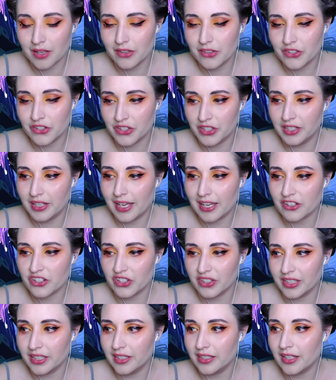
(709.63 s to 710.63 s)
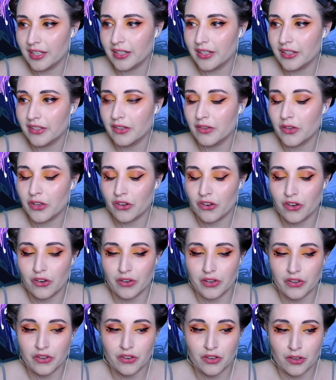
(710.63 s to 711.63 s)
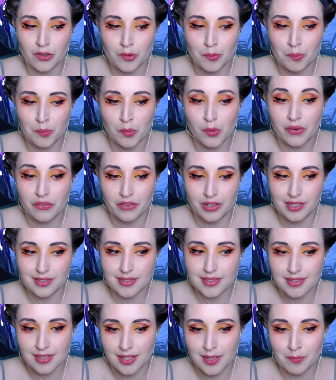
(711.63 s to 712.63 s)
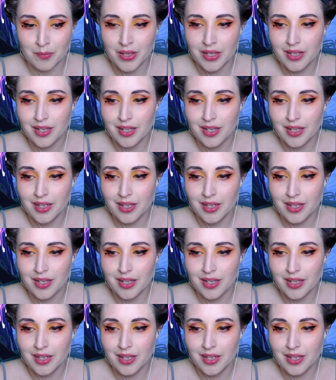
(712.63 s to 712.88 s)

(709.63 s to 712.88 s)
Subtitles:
she actually, her and her boyfriend at the time,